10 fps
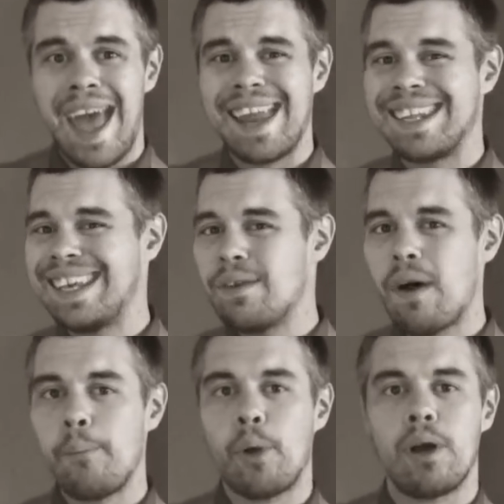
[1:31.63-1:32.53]
and give
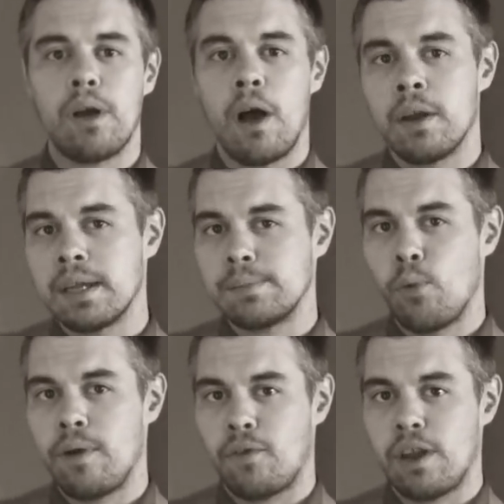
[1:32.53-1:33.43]
up on his
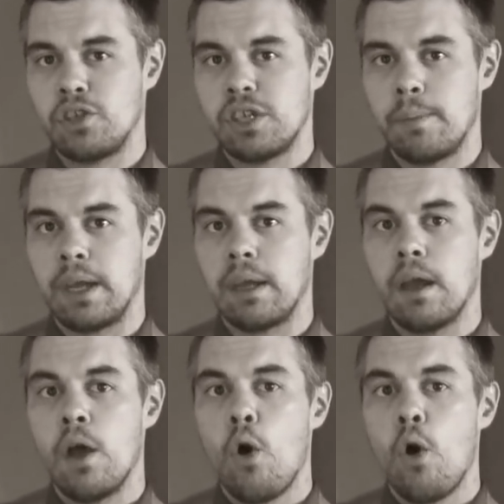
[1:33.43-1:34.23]
boyfriend Jimmie,